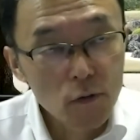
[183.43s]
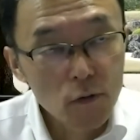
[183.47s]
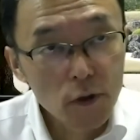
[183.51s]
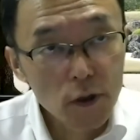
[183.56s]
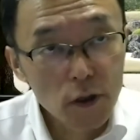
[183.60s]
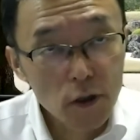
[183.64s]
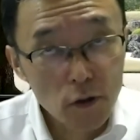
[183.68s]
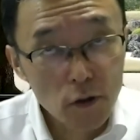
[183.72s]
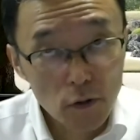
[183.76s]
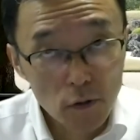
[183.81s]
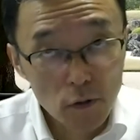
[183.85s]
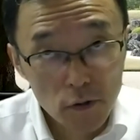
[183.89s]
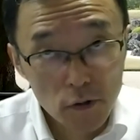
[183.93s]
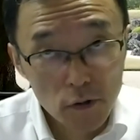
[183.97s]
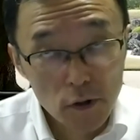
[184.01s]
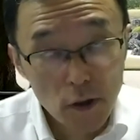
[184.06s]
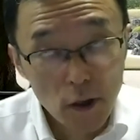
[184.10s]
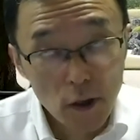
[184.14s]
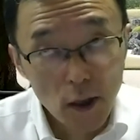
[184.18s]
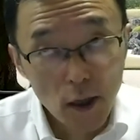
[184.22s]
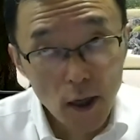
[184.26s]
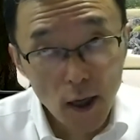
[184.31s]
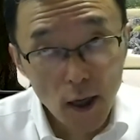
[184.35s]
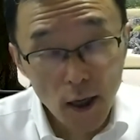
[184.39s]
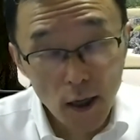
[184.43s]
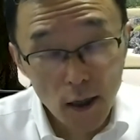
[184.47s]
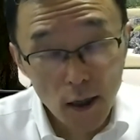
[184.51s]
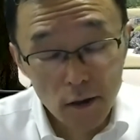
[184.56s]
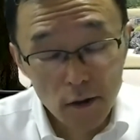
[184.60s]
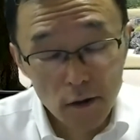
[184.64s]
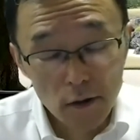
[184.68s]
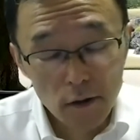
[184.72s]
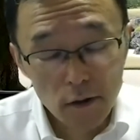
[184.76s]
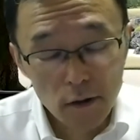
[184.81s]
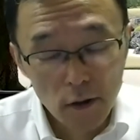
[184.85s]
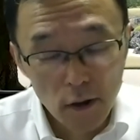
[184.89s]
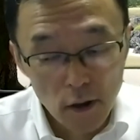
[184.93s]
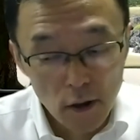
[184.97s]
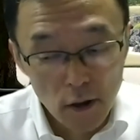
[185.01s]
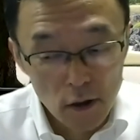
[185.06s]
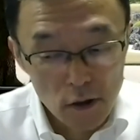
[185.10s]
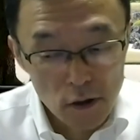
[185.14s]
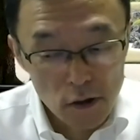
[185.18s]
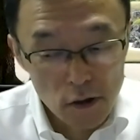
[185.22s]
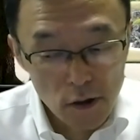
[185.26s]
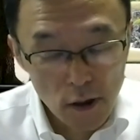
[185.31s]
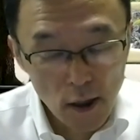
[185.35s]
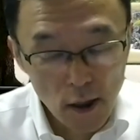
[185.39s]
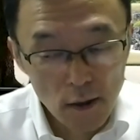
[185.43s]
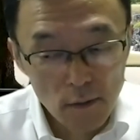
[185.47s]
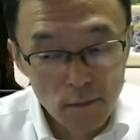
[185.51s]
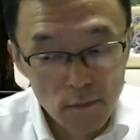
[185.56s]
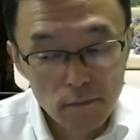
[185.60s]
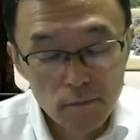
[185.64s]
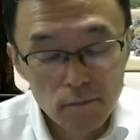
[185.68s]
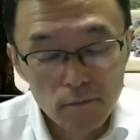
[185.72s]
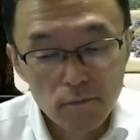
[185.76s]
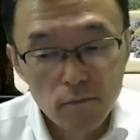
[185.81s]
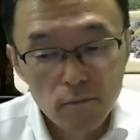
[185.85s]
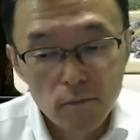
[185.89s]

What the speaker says: use, and some